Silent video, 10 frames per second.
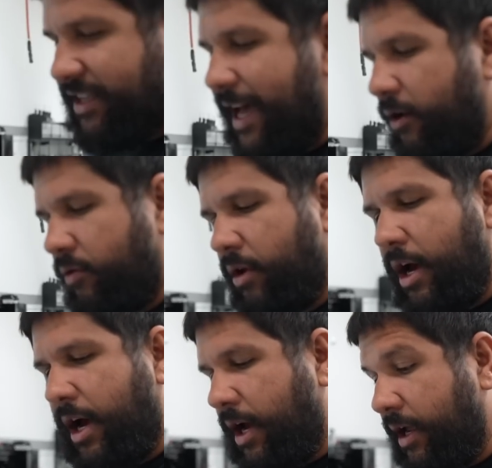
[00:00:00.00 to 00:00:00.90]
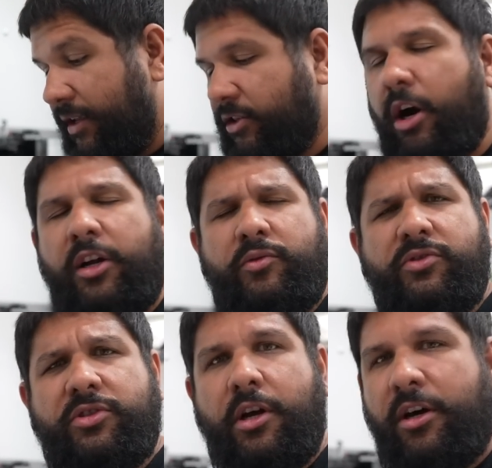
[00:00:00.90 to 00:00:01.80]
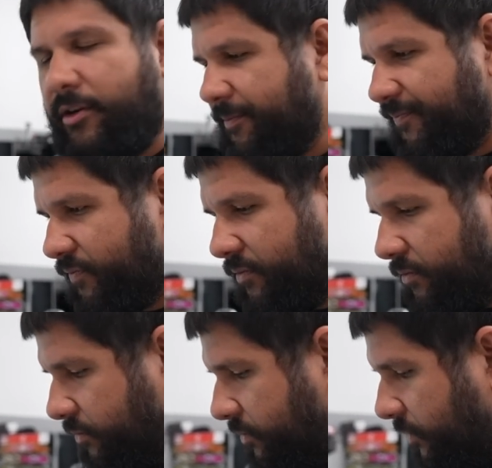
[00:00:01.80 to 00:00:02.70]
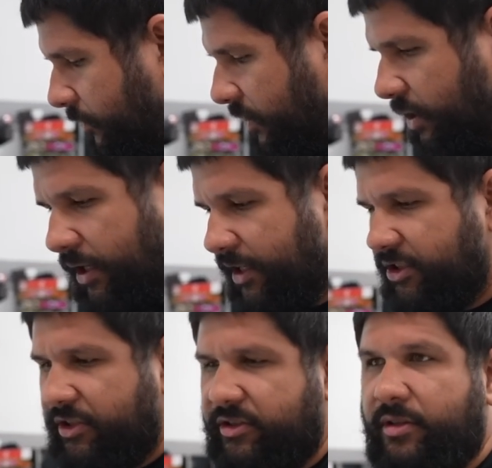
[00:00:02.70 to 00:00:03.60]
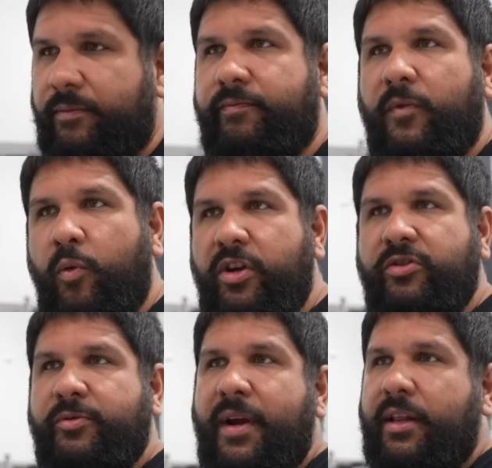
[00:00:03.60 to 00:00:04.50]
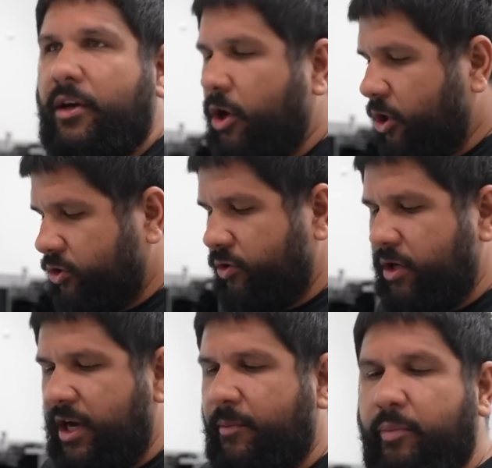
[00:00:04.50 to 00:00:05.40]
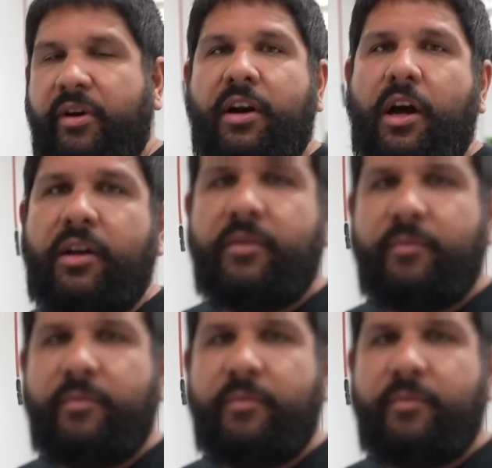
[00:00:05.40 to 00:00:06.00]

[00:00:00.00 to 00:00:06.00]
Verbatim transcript: out uh, is hard to install it's just we just made the call to not put it on